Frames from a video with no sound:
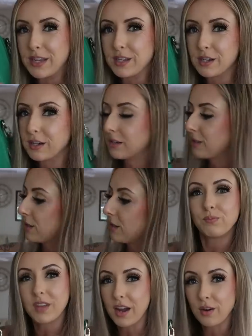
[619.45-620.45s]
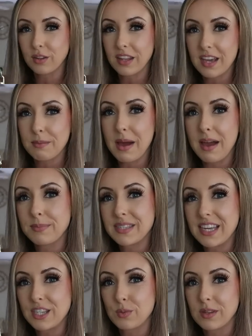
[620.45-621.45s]
erasers. Not only am I
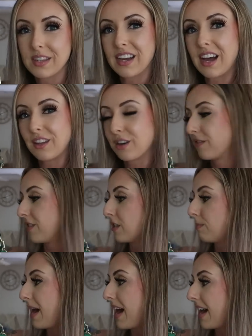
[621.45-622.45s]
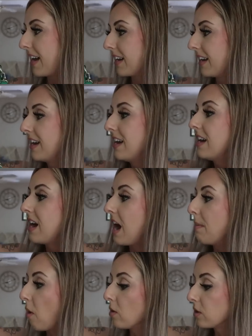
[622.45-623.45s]
obsessed with the color of this bag,
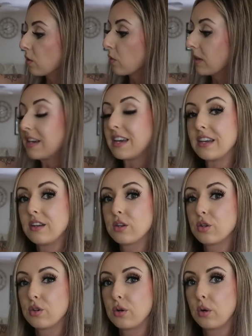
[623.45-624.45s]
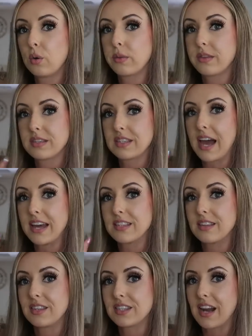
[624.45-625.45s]
I'm also really into the
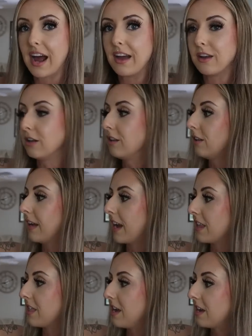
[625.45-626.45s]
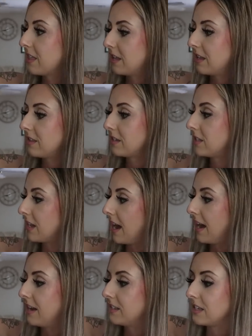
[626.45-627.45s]
size and style. Like I think that the
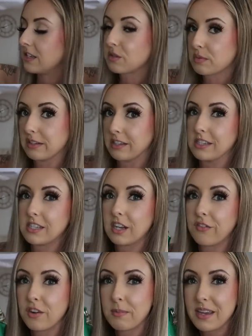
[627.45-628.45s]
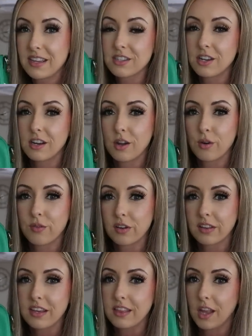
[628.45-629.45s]
size is realistic for me. It's not
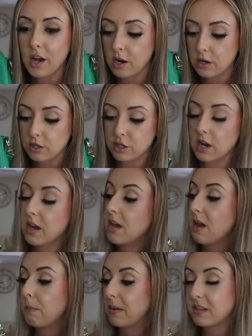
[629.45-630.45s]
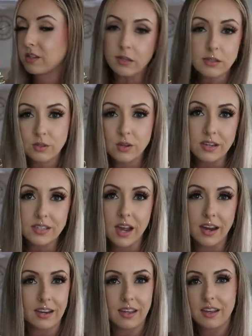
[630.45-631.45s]
overly large, but it's also not
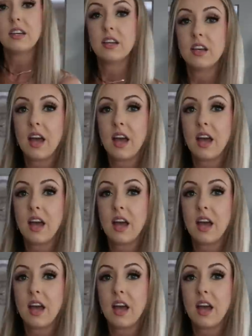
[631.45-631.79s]
tiny.